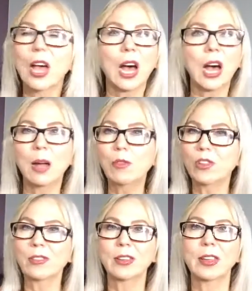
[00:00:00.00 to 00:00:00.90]
I'm
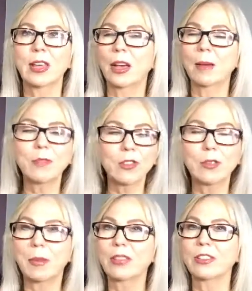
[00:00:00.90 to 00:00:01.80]
just
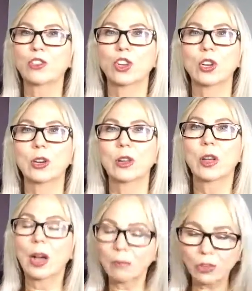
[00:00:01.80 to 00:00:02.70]
a messenger.
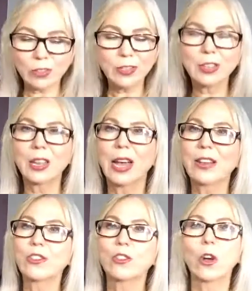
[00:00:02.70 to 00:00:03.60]
I'm just a
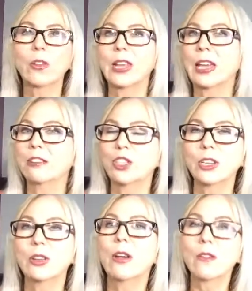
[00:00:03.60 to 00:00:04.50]
glass straw. The
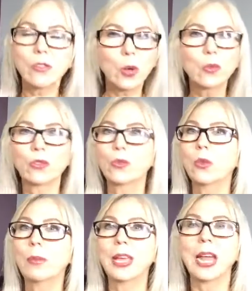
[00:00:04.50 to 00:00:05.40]
energy flows
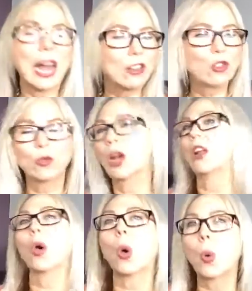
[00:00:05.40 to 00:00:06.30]
through me. I do
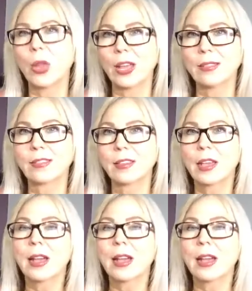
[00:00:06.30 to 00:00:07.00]
not own it.